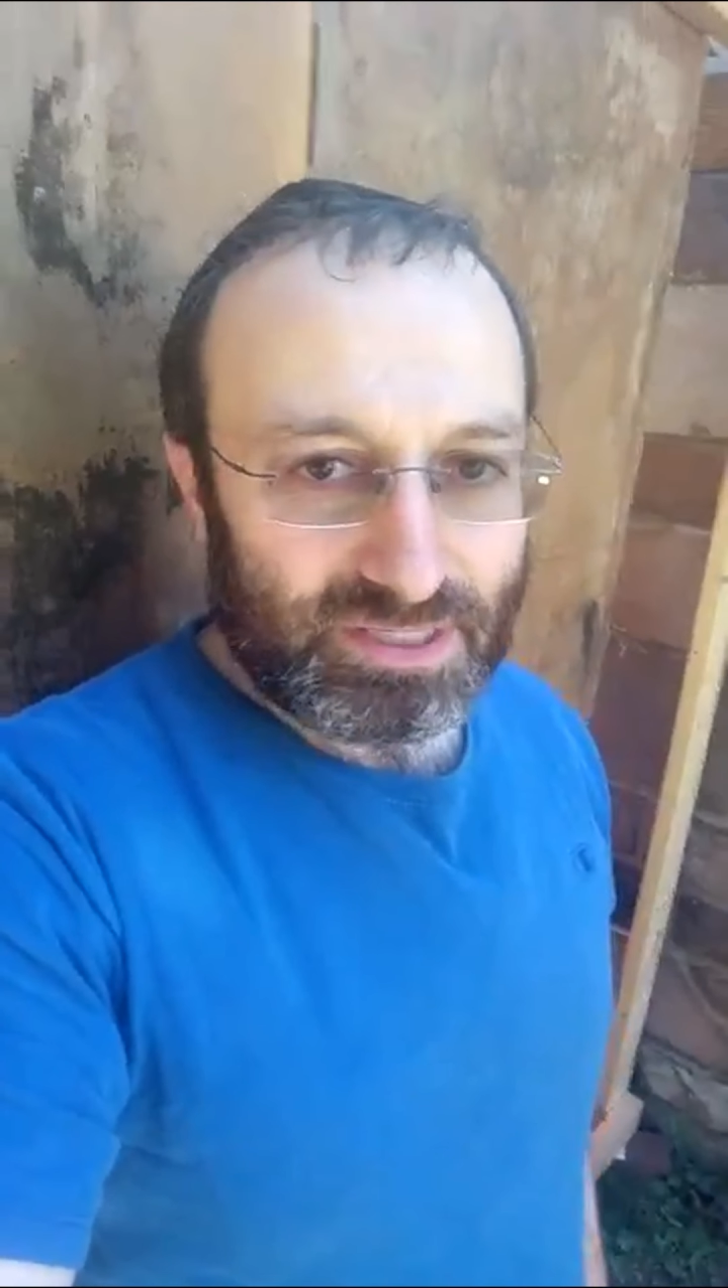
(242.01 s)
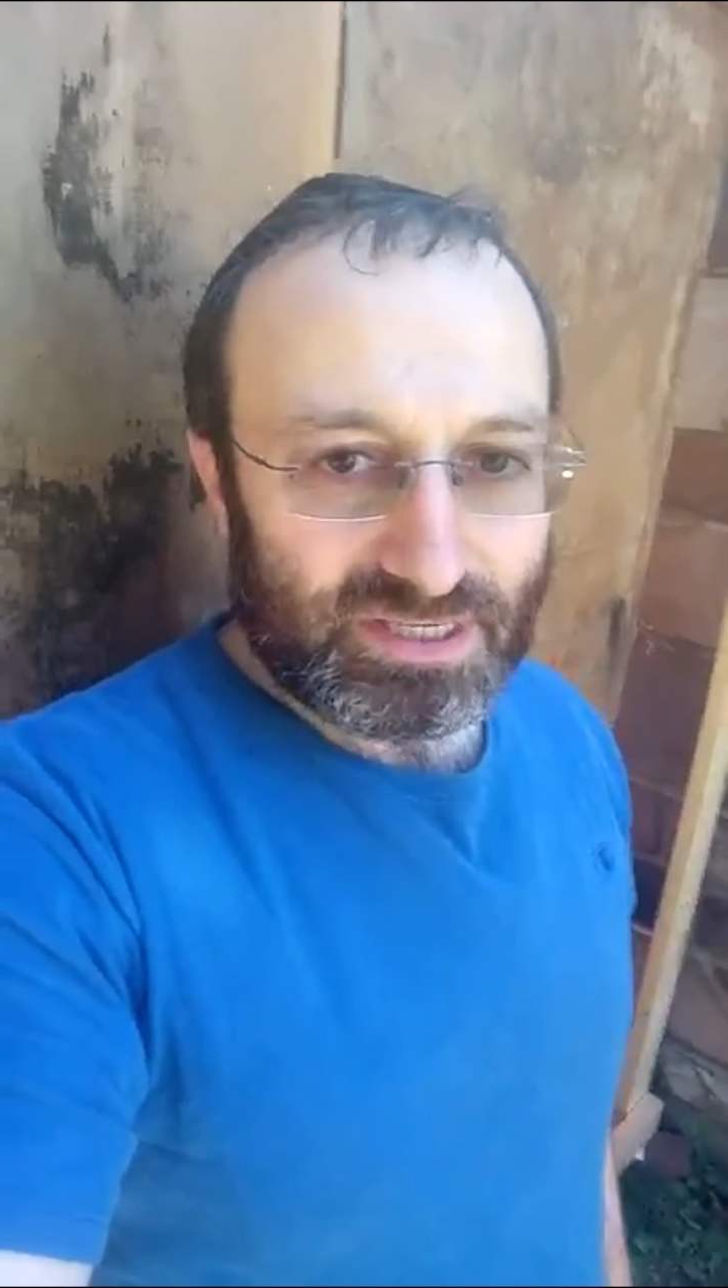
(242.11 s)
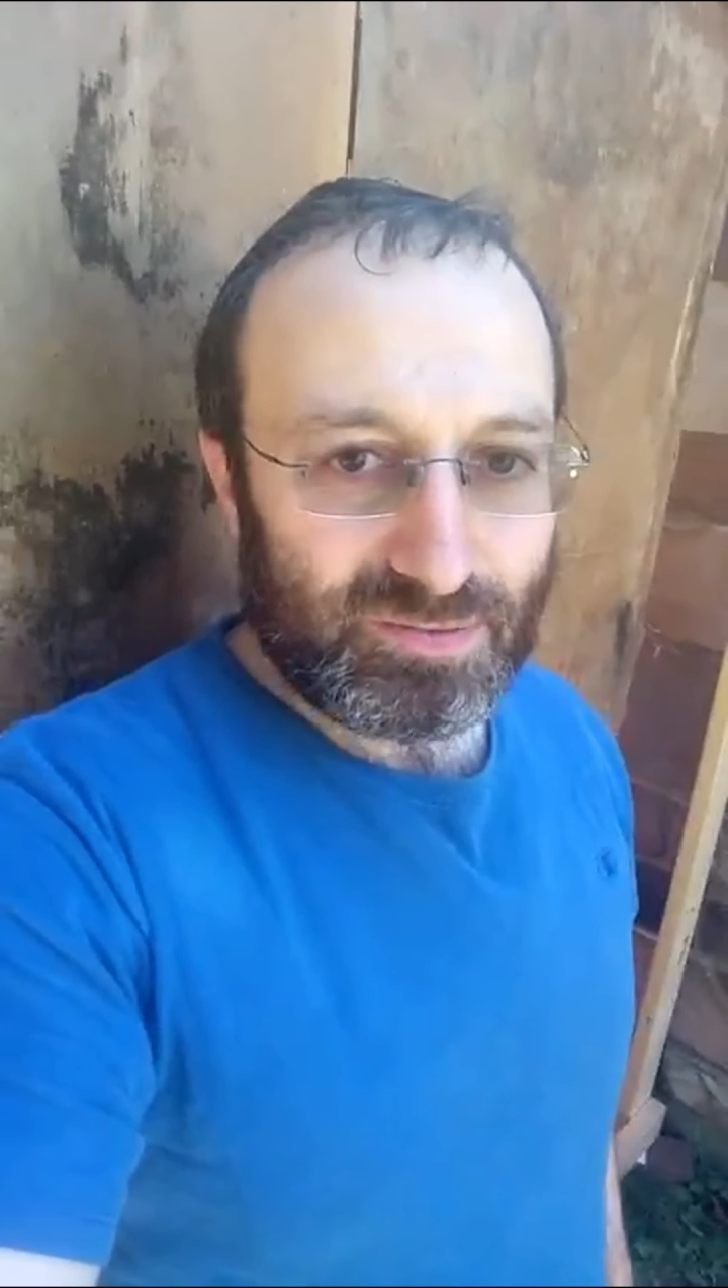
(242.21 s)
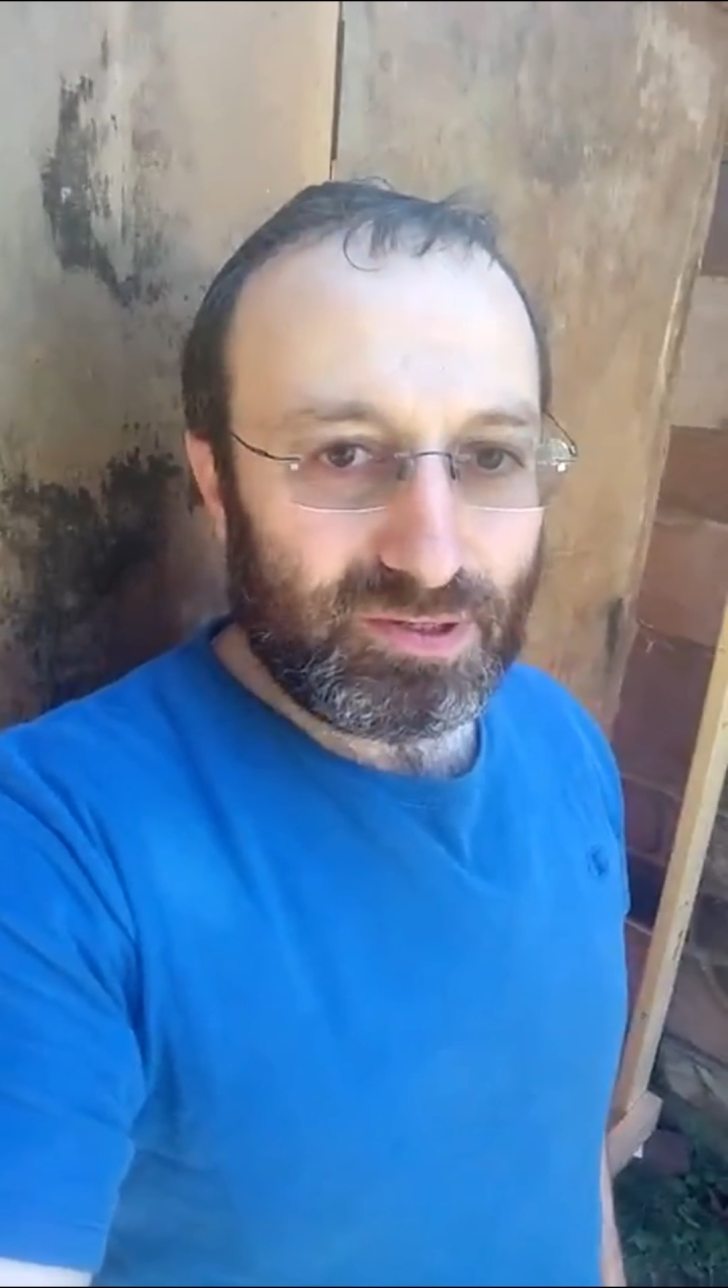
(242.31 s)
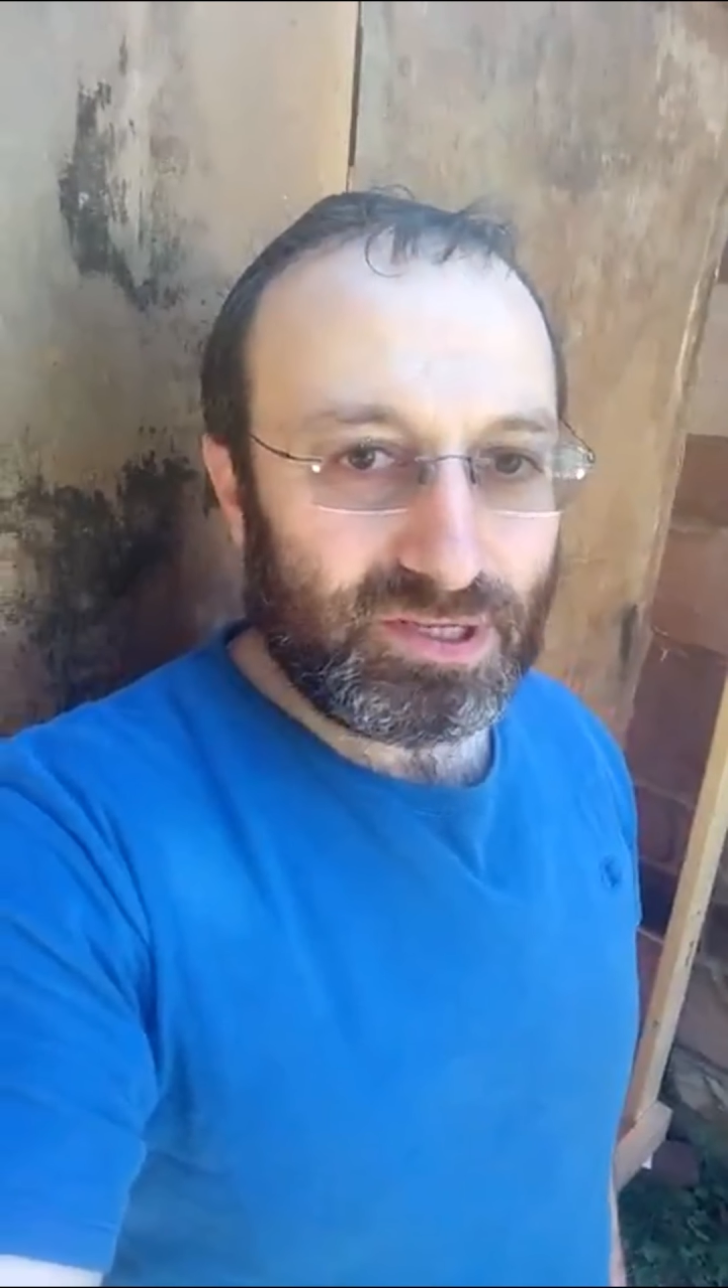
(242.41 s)

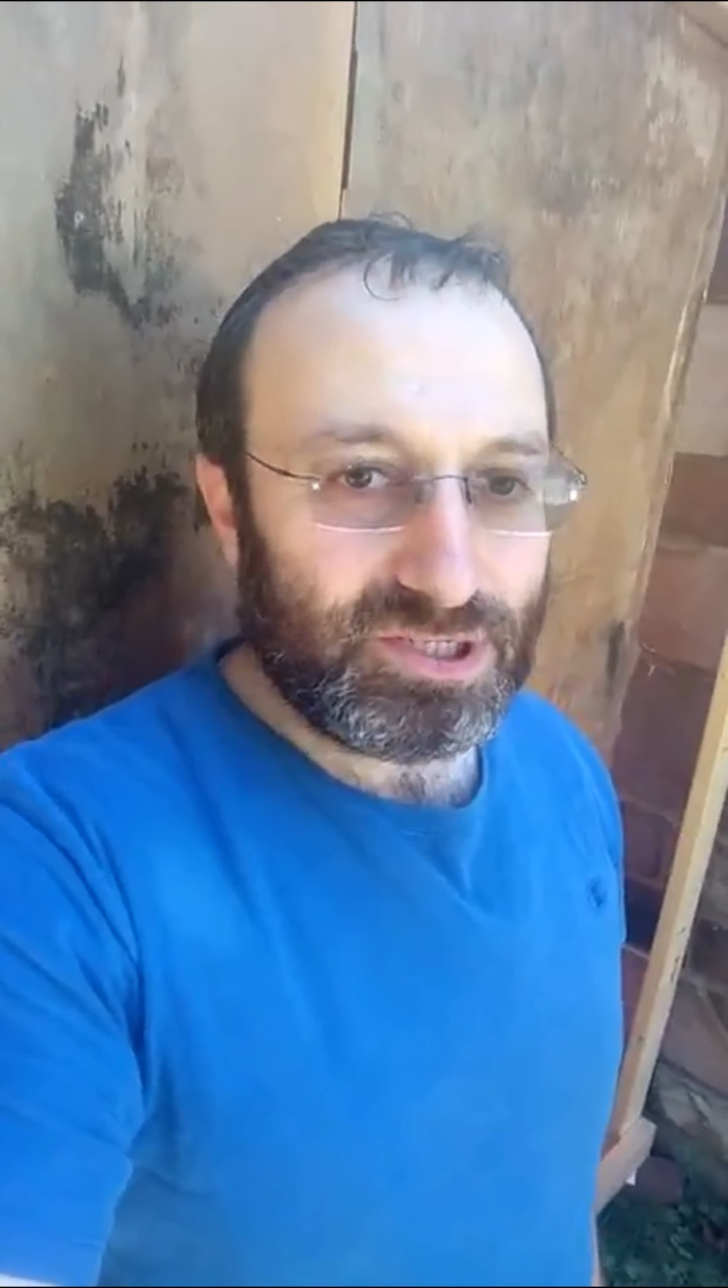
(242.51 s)
just want to